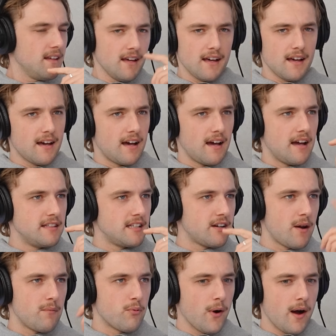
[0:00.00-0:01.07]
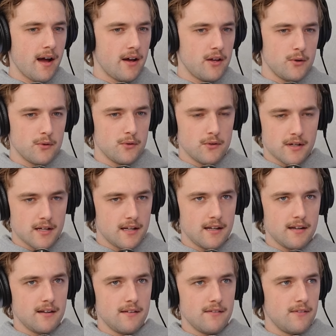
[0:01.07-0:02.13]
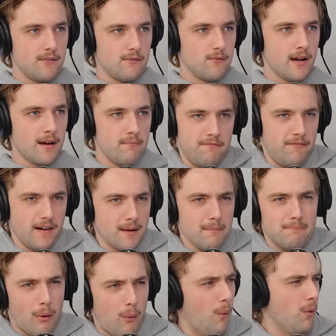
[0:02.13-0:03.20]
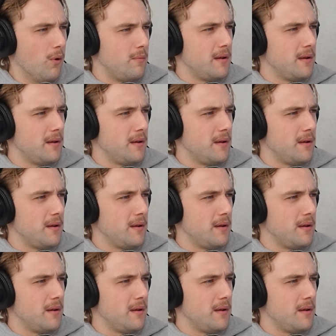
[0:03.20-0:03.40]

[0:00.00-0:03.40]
Yeah. And the night prior, you were looking at fucking porn